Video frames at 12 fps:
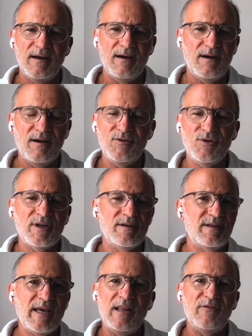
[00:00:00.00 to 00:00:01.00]
Uh, you
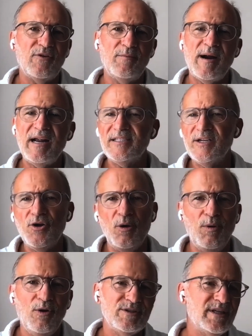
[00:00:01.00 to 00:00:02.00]
can get it for Barnes and
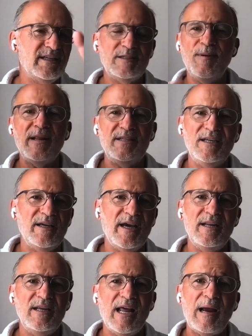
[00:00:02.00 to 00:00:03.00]
Nobles. There's plenty.
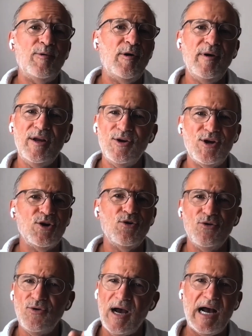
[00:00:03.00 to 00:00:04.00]
Any library you can
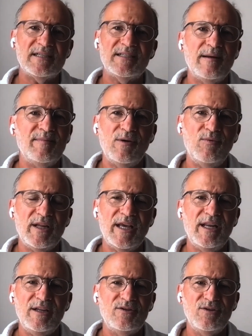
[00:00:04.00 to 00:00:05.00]
go, you ask them, they will
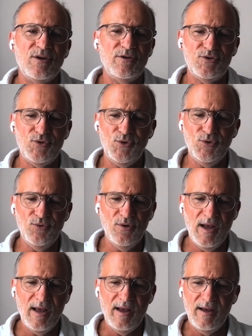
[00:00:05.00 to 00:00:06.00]
get it uh, to
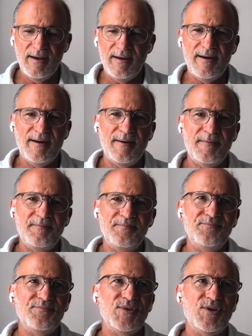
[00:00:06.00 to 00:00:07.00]
you.
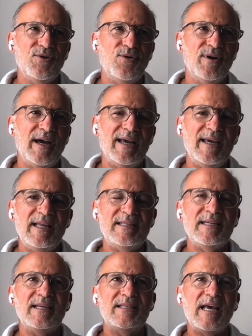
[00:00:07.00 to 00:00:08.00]
Um, you know, uh,
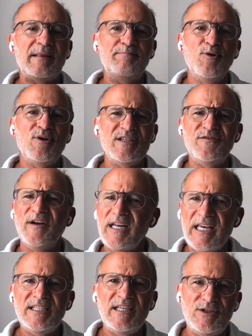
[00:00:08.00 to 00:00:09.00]
it, it, that book is
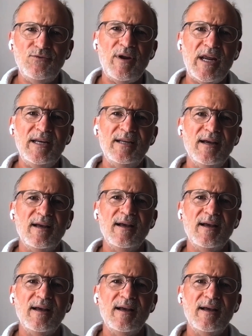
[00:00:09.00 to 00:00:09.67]
very easy to read.